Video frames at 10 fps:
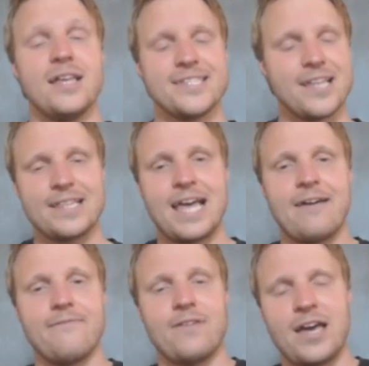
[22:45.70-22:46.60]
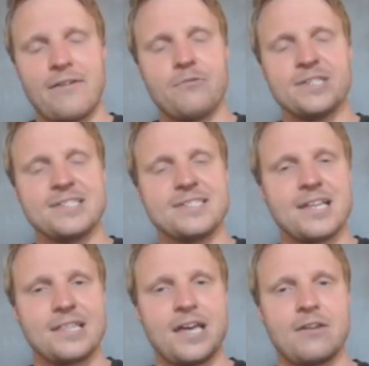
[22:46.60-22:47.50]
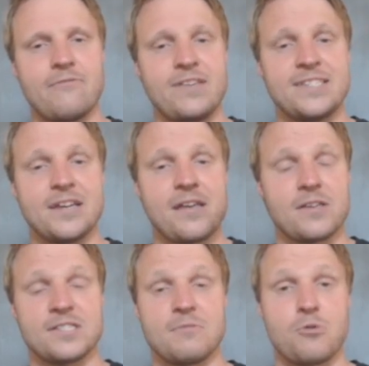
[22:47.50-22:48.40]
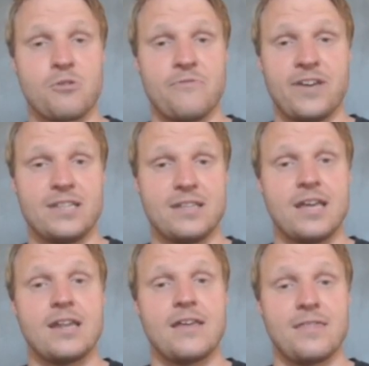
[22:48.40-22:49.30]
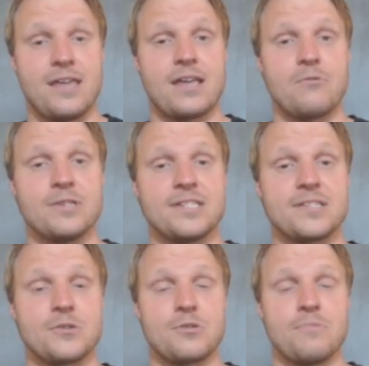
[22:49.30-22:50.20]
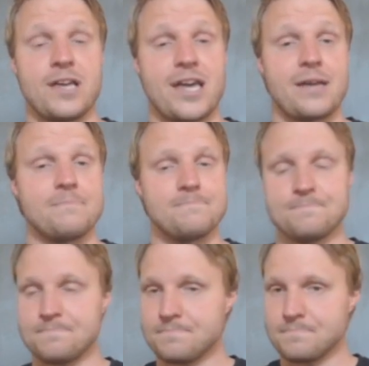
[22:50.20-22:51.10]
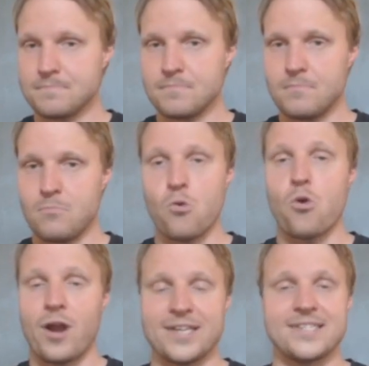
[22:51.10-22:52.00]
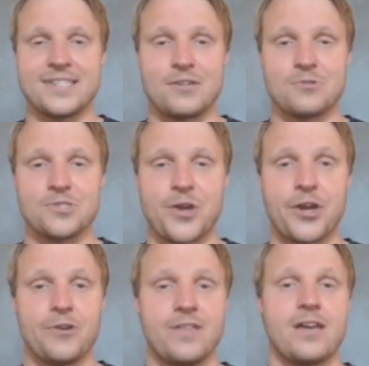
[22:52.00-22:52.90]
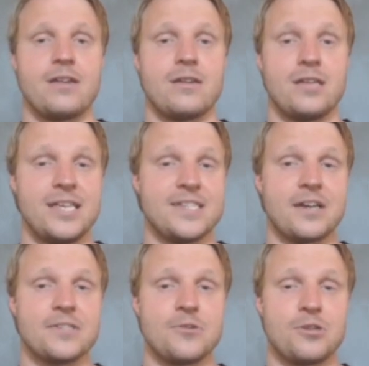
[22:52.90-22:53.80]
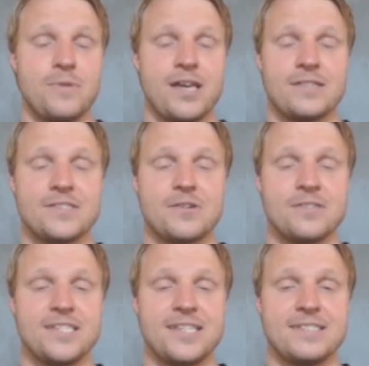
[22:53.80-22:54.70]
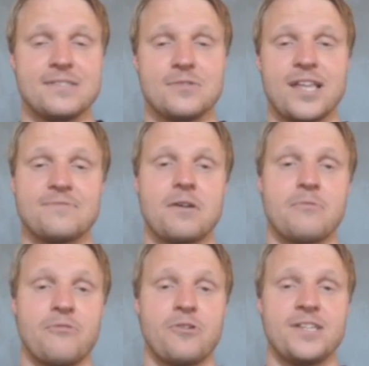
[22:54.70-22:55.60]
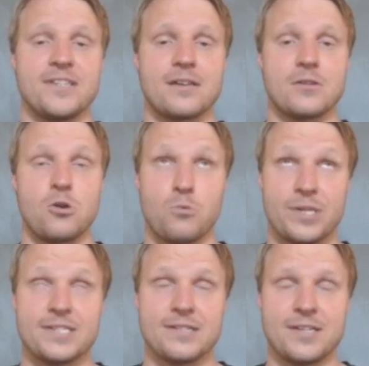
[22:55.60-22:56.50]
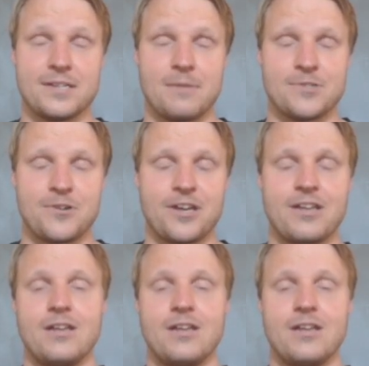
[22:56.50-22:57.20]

I have Wilson slightly ahead of Isak because they're both fit, and I think Wilson is going to play more as the central striker than Isak is going to be at the start of the season, so that's why I prefer Isak, or Wilson, I'm sorry.